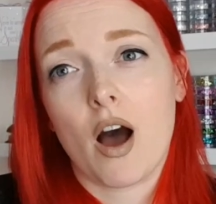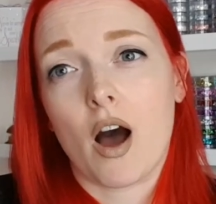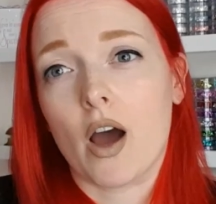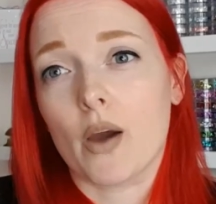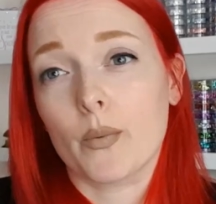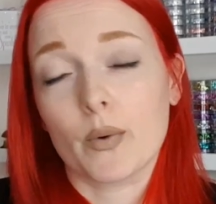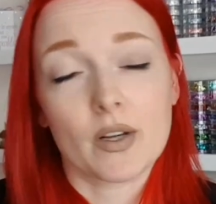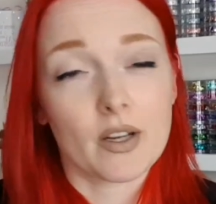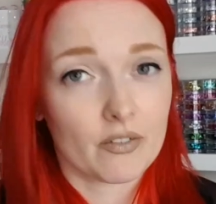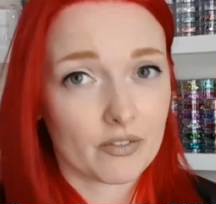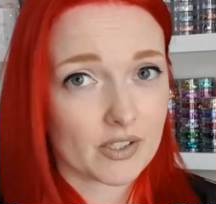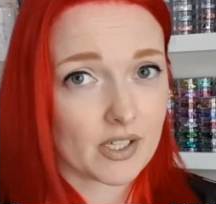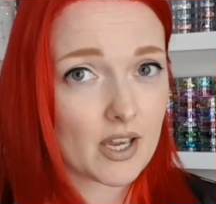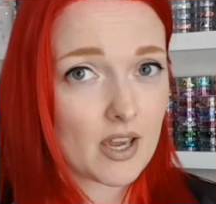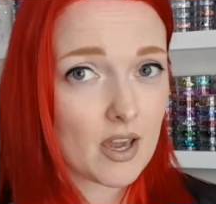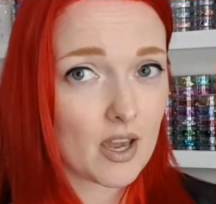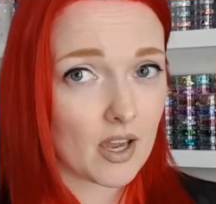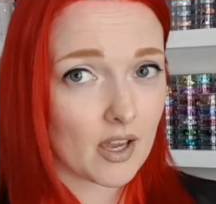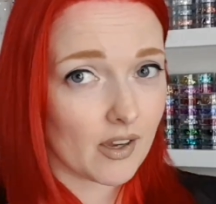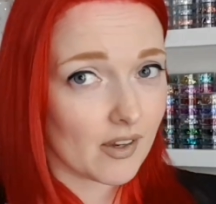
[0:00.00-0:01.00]
I would love to
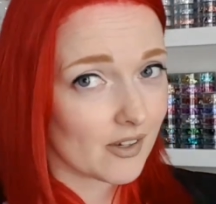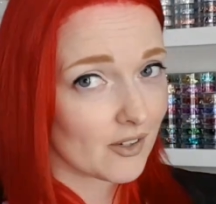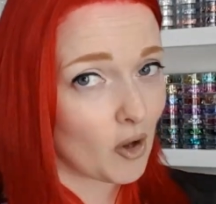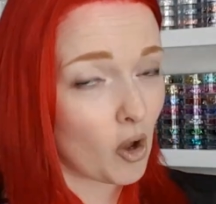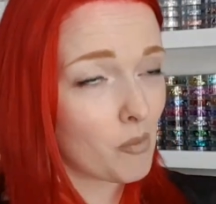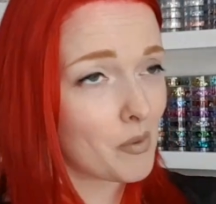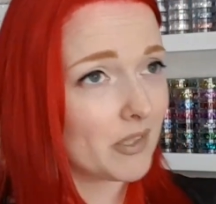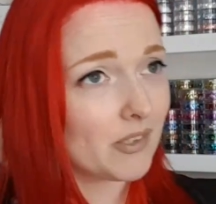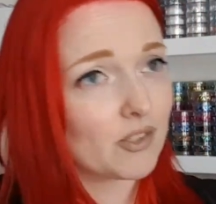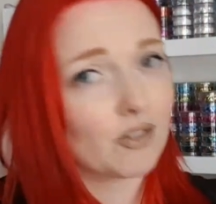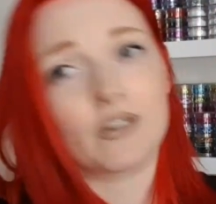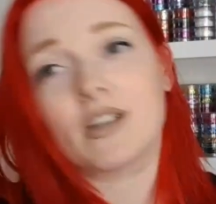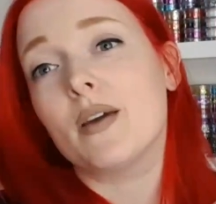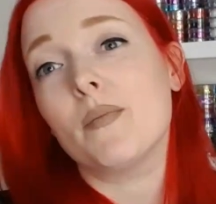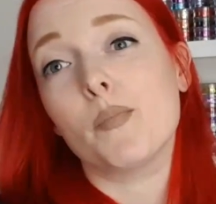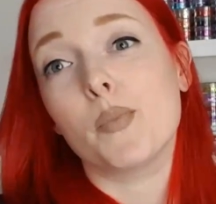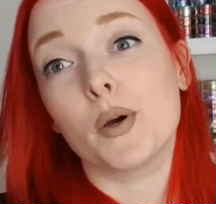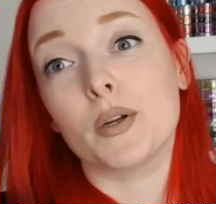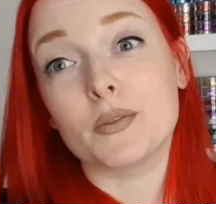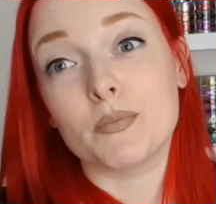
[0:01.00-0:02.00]
hear comments on
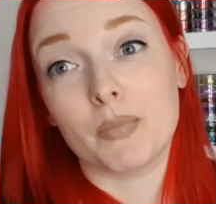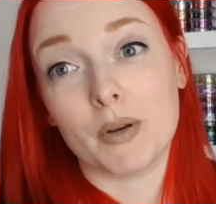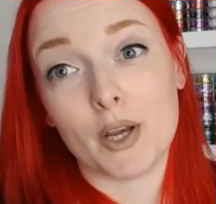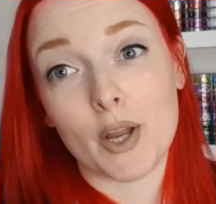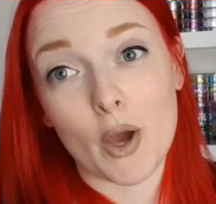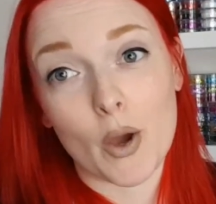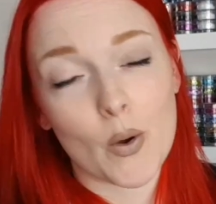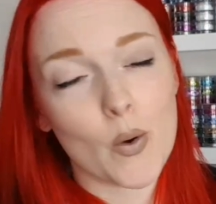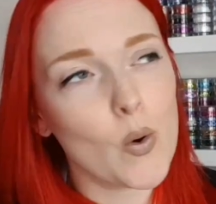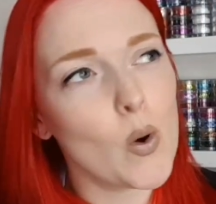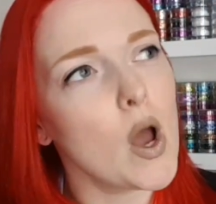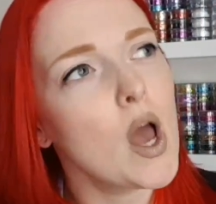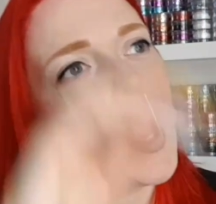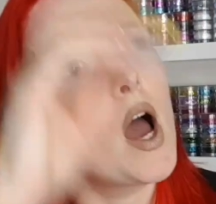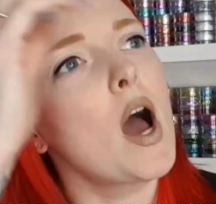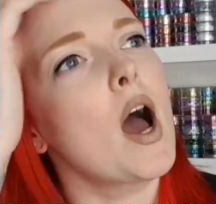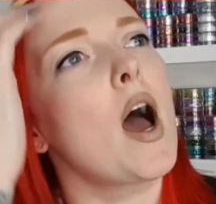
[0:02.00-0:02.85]
input below.